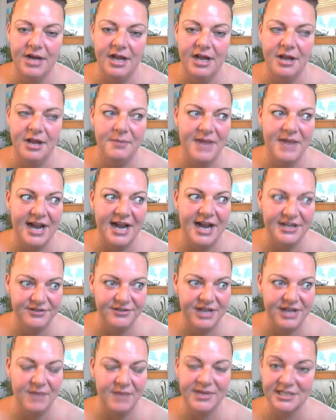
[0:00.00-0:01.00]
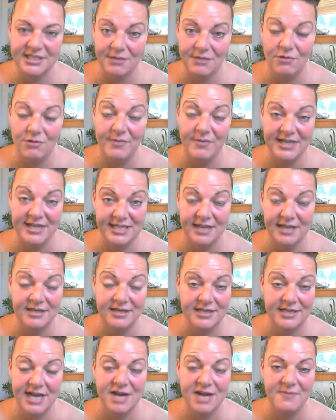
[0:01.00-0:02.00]
I do that because I want my skin
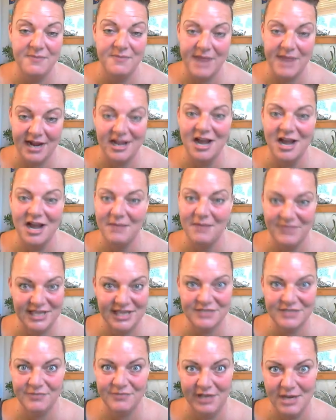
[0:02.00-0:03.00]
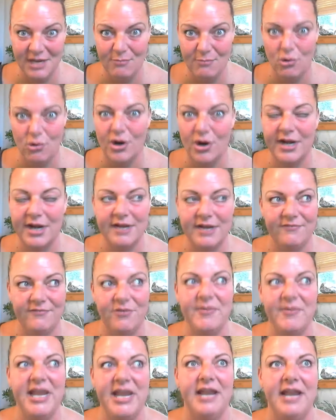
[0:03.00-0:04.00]
to tighten back up. That's really important
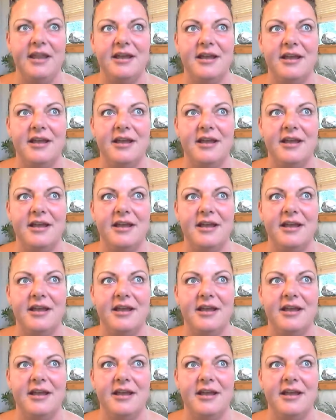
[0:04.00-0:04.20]
for me.